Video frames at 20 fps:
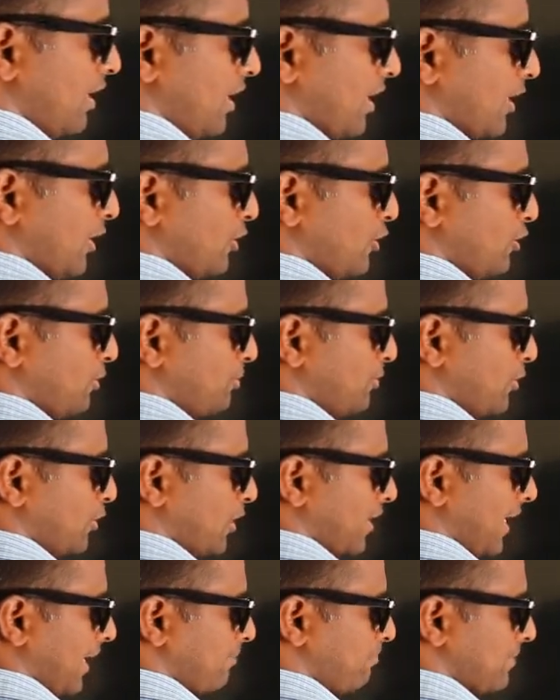No more
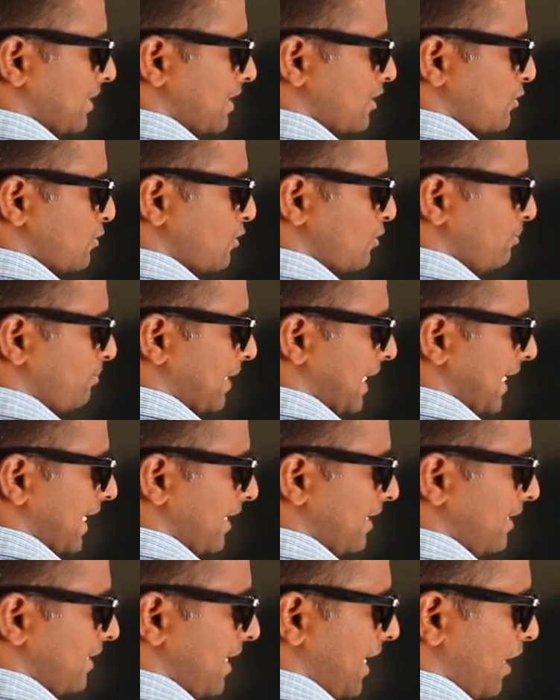numbers to bring
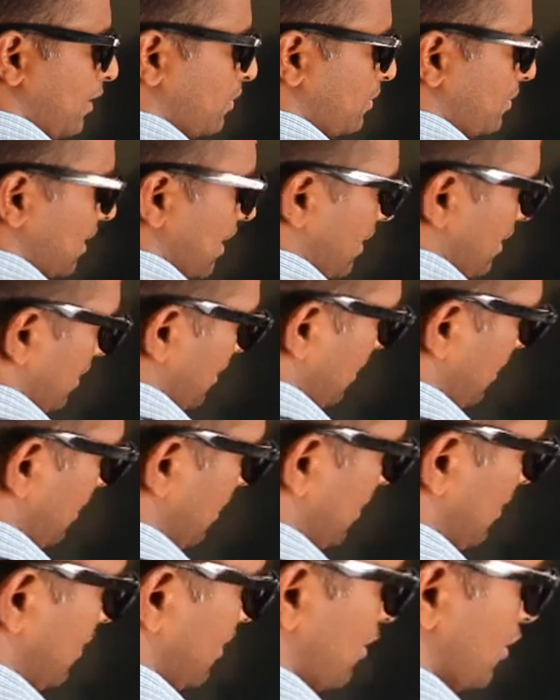it down,
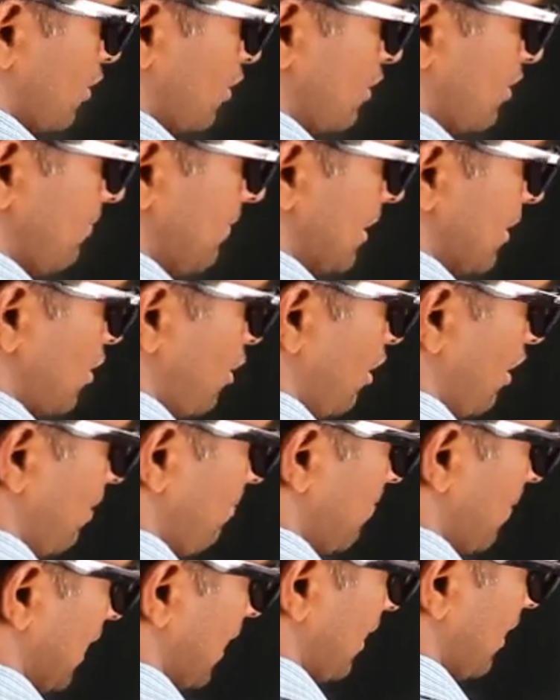so we
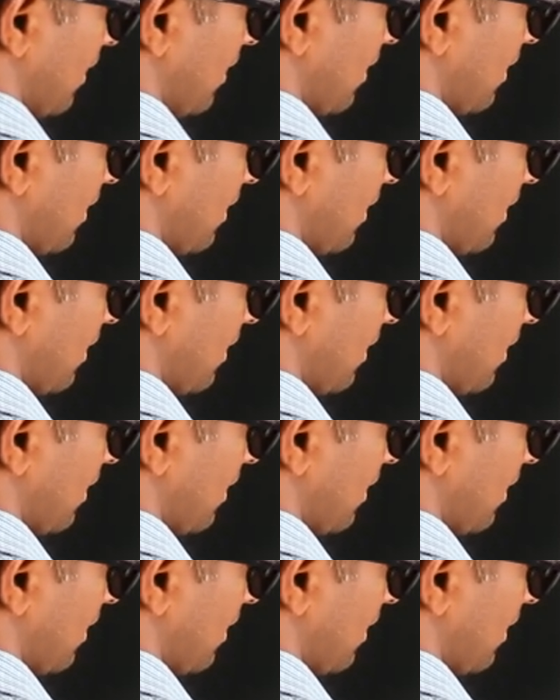stop here.